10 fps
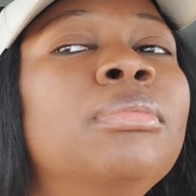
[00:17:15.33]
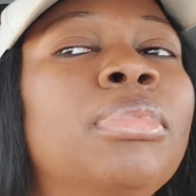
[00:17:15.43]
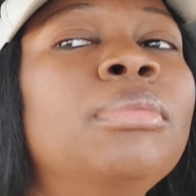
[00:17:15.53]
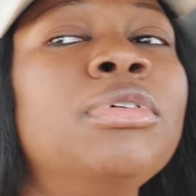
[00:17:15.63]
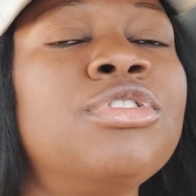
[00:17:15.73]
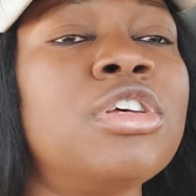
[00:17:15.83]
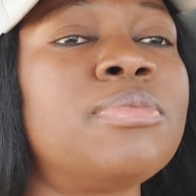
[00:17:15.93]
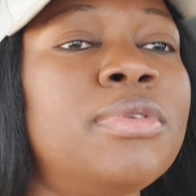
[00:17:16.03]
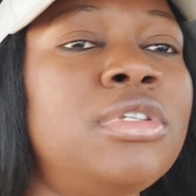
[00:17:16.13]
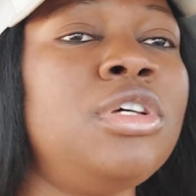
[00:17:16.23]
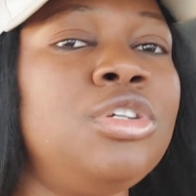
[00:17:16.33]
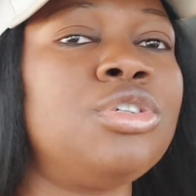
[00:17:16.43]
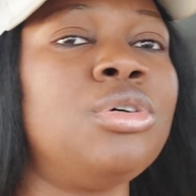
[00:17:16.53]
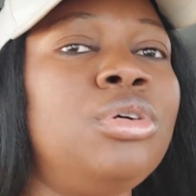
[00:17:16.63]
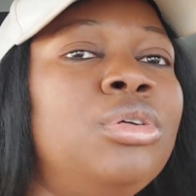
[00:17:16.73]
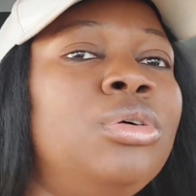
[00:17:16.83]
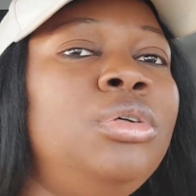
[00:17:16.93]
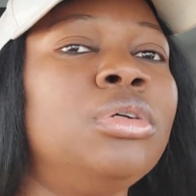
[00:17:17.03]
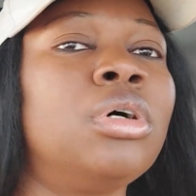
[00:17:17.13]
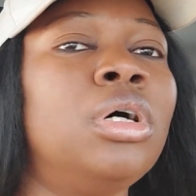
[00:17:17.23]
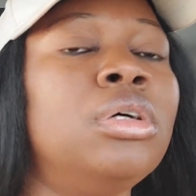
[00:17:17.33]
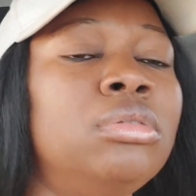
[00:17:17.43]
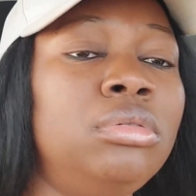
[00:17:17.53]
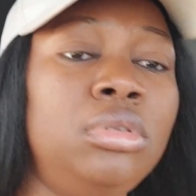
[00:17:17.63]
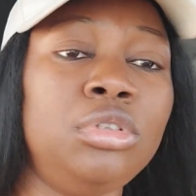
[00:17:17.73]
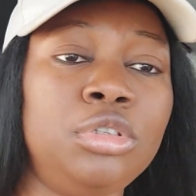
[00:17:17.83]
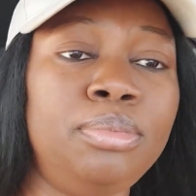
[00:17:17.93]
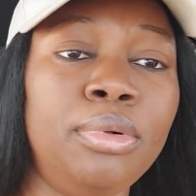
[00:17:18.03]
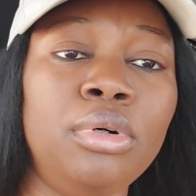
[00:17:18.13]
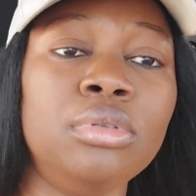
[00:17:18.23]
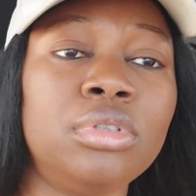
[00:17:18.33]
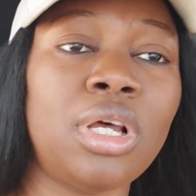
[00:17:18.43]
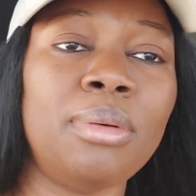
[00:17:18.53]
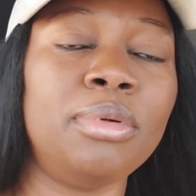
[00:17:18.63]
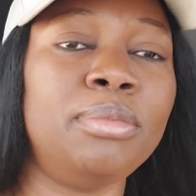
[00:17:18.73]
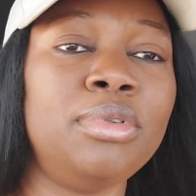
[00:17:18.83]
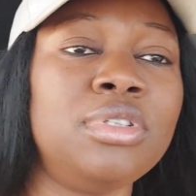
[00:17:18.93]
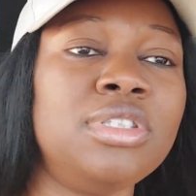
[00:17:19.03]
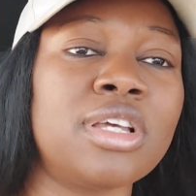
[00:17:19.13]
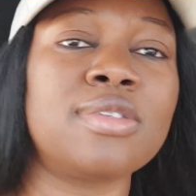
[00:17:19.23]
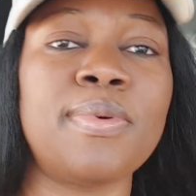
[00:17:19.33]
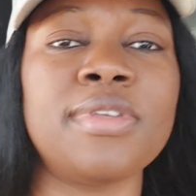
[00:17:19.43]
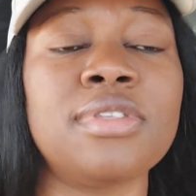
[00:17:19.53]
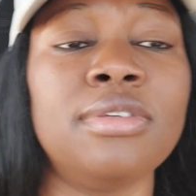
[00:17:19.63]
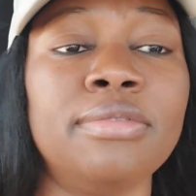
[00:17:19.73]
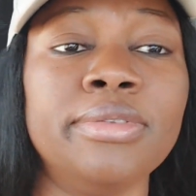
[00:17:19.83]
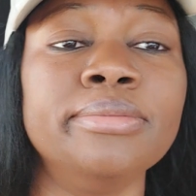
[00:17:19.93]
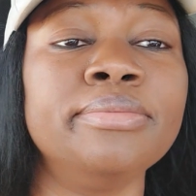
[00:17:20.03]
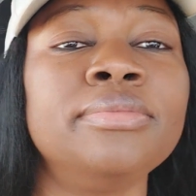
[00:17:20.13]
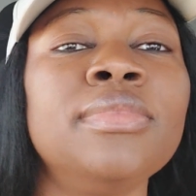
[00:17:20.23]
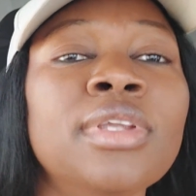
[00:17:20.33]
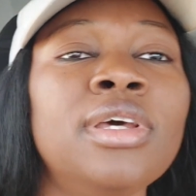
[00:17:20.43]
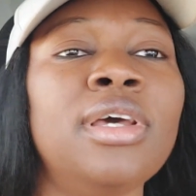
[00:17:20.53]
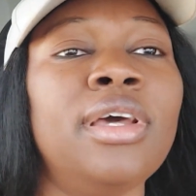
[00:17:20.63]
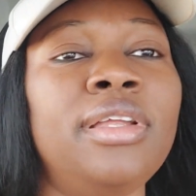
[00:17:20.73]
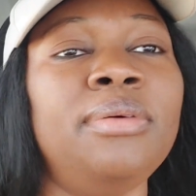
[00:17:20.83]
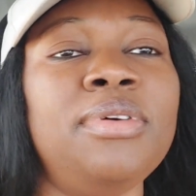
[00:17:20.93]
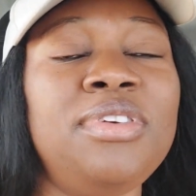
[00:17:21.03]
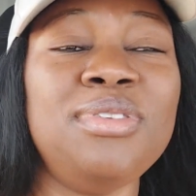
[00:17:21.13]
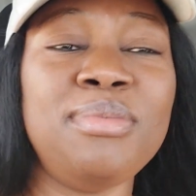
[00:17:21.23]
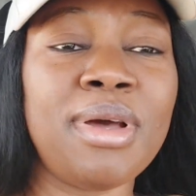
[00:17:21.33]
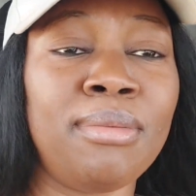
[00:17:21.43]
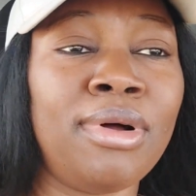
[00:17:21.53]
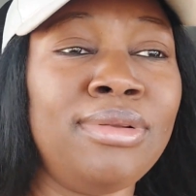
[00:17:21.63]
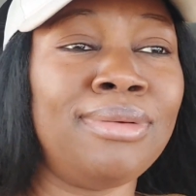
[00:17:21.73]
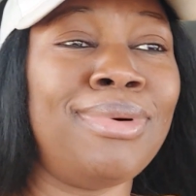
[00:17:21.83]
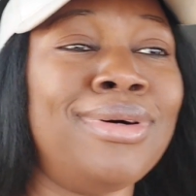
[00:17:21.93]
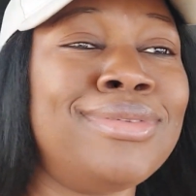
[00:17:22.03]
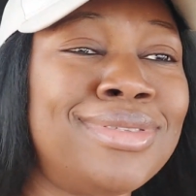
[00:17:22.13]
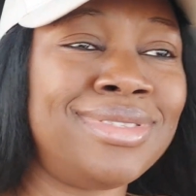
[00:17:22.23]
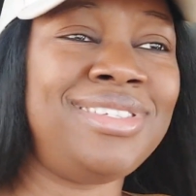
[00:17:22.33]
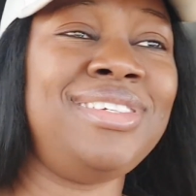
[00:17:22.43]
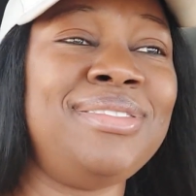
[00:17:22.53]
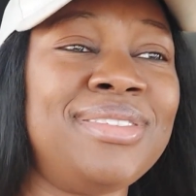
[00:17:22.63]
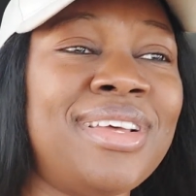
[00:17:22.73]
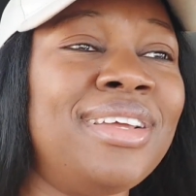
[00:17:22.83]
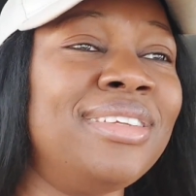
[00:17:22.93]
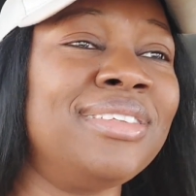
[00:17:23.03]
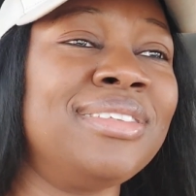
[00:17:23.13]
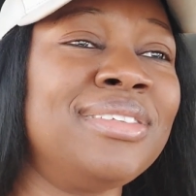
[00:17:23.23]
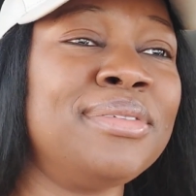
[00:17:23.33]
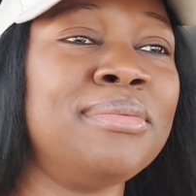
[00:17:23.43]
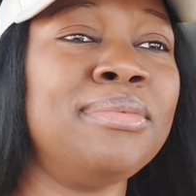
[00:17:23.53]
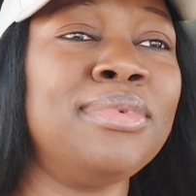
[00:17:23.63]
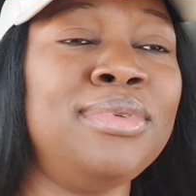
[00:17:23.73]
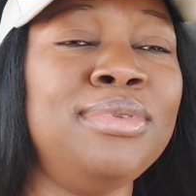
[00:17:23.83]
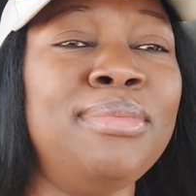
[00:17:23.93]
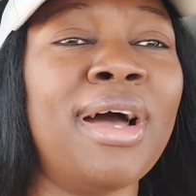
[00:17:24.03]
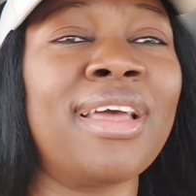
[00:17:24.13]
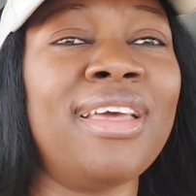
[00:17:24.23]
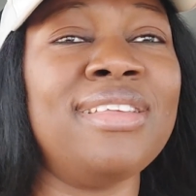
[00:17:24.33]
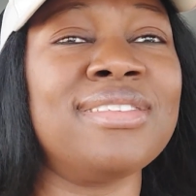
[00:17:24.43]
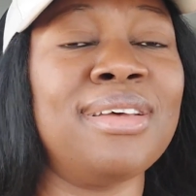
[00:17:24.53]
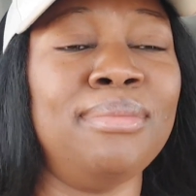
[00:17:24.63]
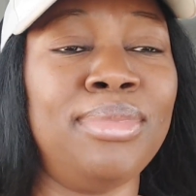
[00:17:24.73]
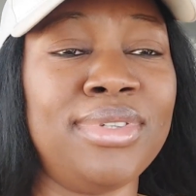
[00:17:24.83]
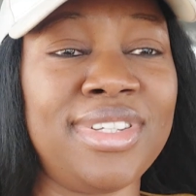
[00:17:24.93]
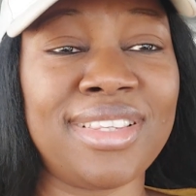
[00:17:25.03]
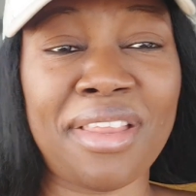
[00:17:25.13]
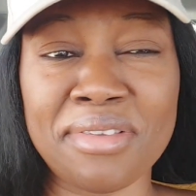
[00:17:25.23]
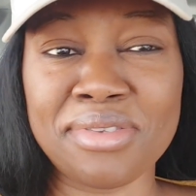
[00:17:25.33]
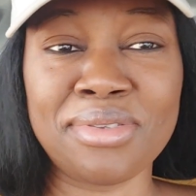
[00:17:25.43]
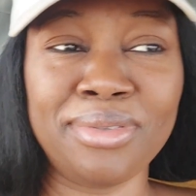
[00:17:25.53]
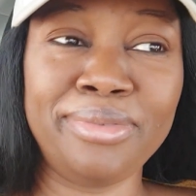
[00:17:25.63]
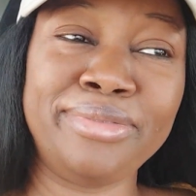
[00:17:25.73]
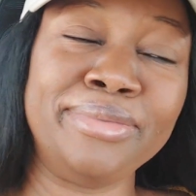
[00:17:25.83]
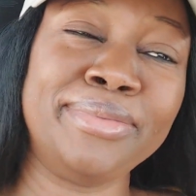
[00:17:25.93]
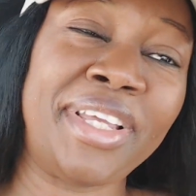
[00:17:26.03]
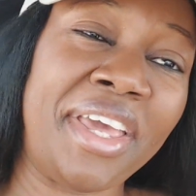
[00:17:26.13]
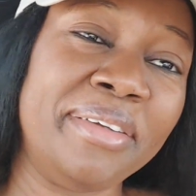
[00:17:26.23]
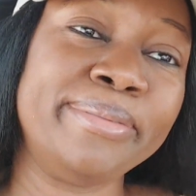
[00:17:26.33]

public transportation, or you can use boat. But boat is expensive. Anyway, you know me, I'm all about deals and good bargains and budget and stuff. Okay.